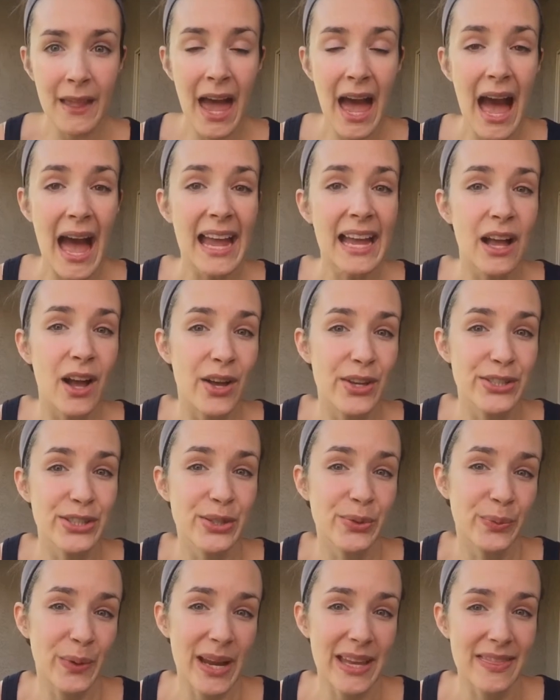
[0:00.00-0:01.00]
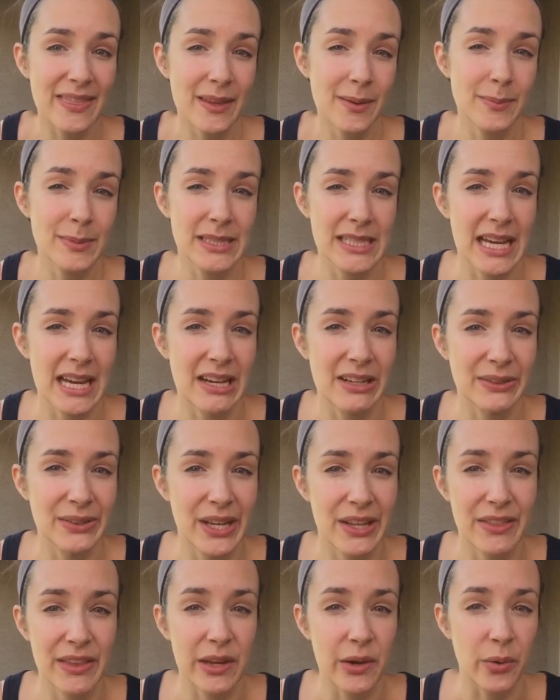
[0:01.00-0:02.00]
I also write them down
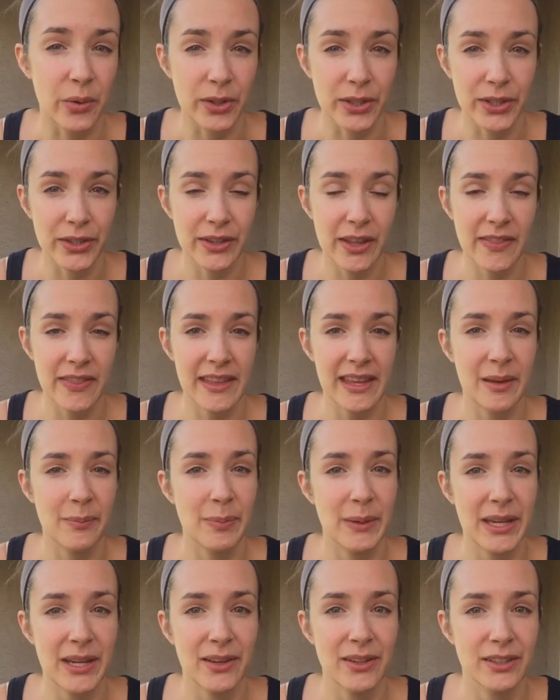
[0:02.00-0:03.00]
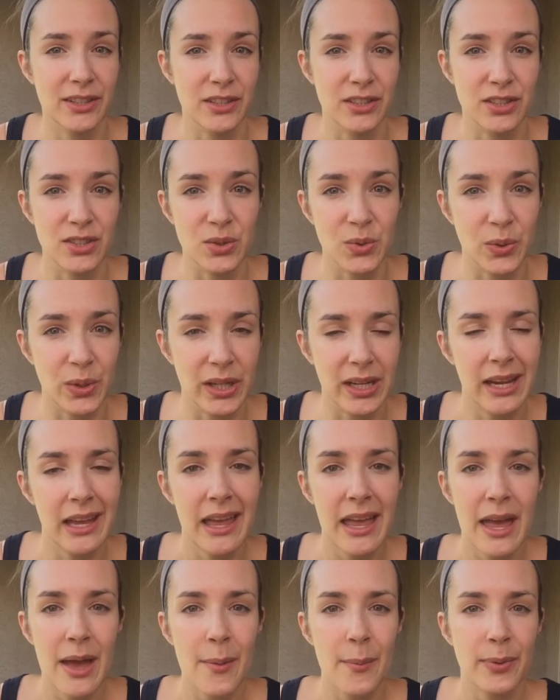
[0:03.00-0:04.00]
in the order that they appear in the store,
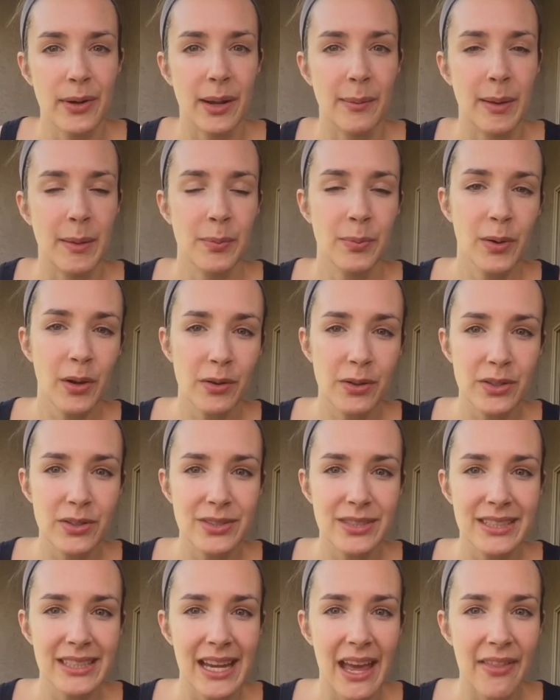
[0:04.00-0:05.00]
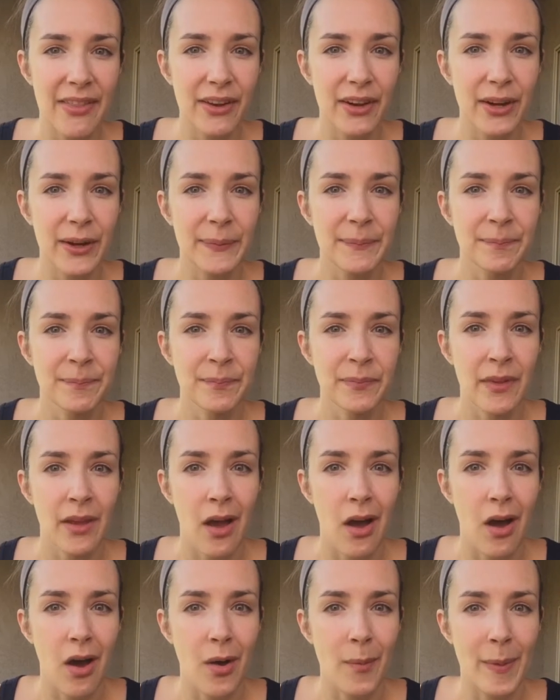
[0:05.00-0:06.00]
put all my produce together,
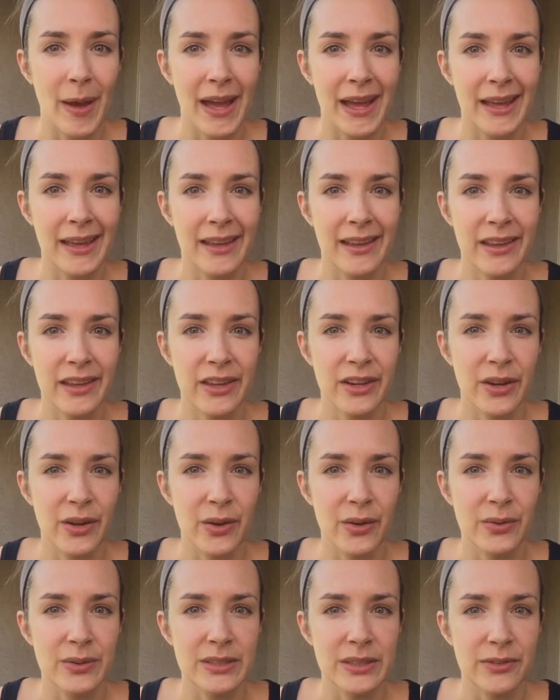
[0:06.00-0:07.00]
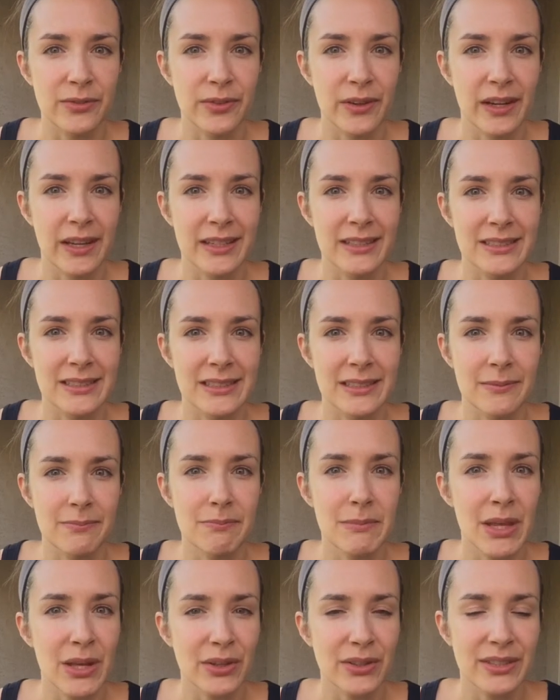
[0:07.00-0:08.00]
all my, different
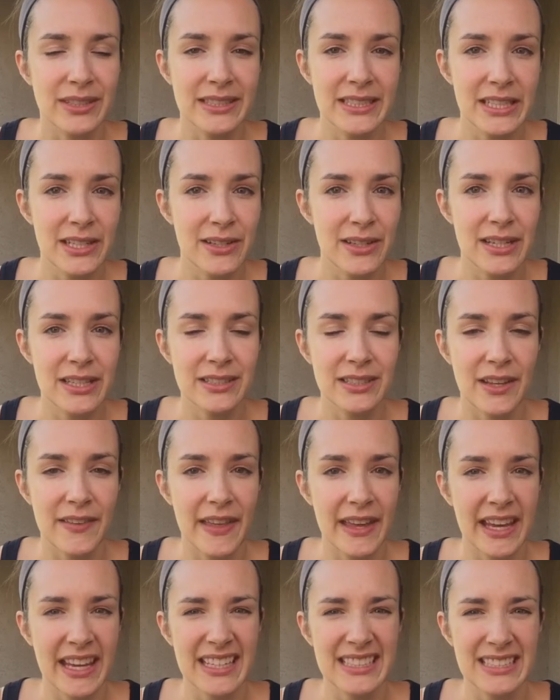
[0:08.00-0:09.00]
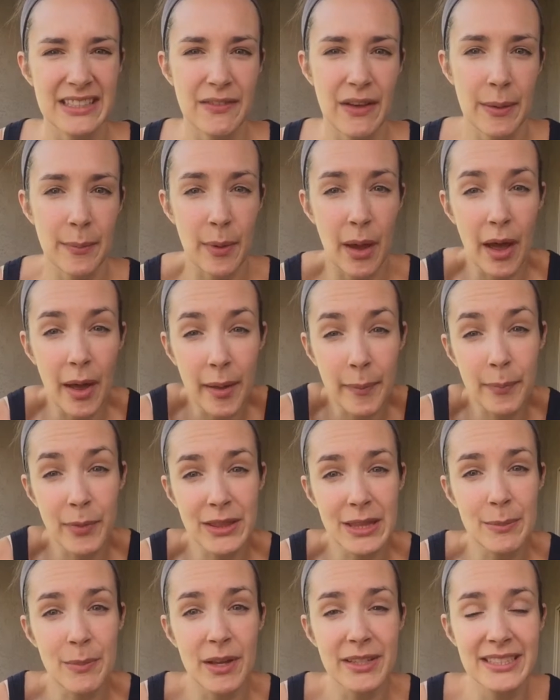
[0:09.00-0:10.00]
milks, dairies, all that kind of stuff. I
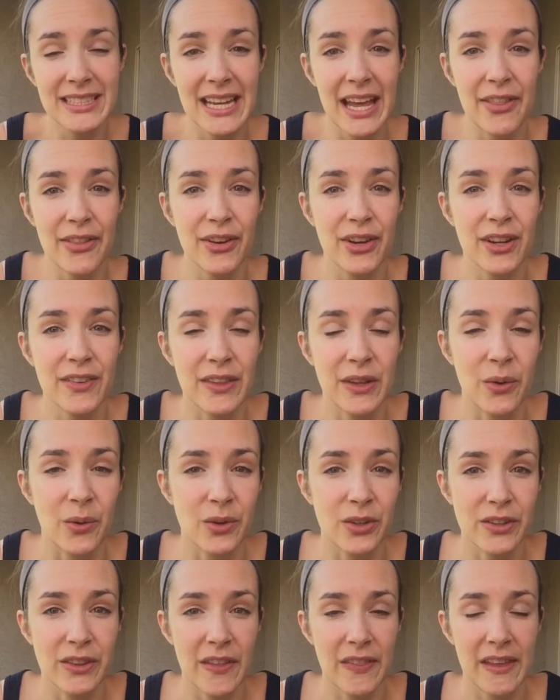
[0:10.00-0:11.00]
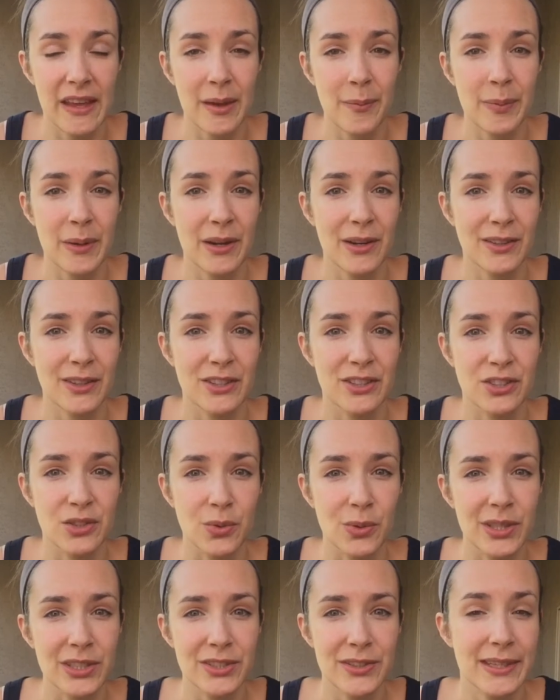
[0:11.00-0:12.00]
put them all together in the order that they appear in the
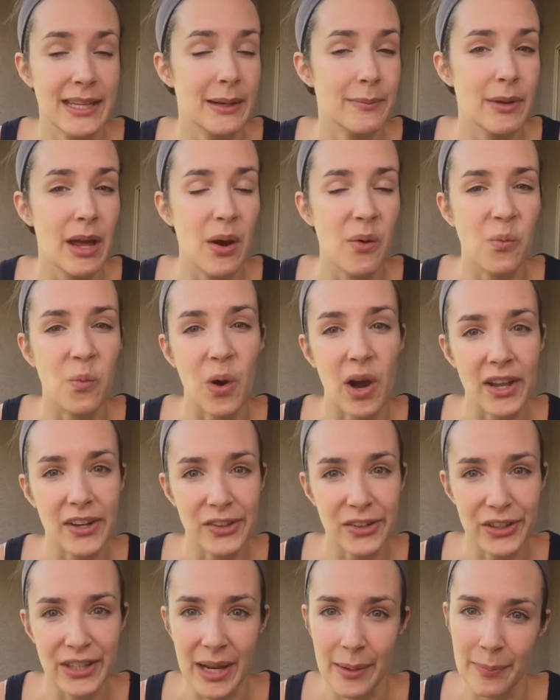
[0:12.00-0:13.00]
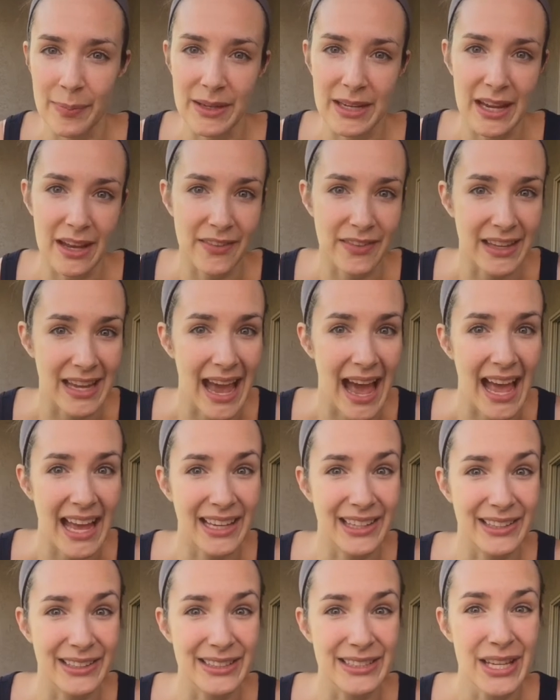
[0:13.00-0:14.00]
store so that I'm not wandering up and down the
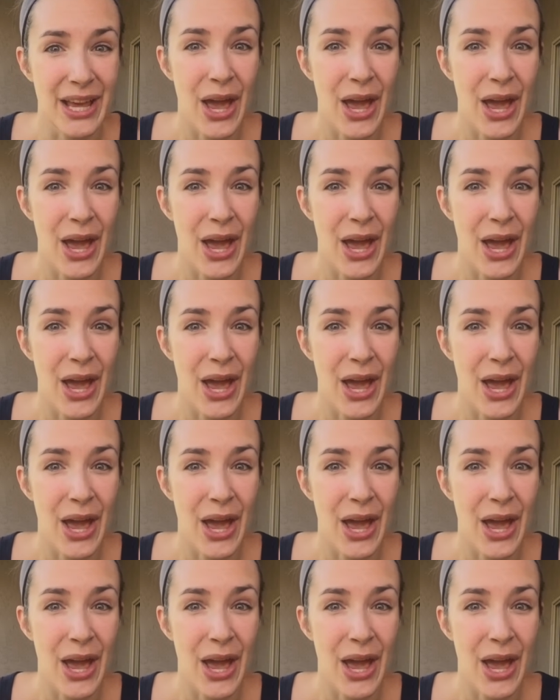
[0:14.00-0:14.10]
aisles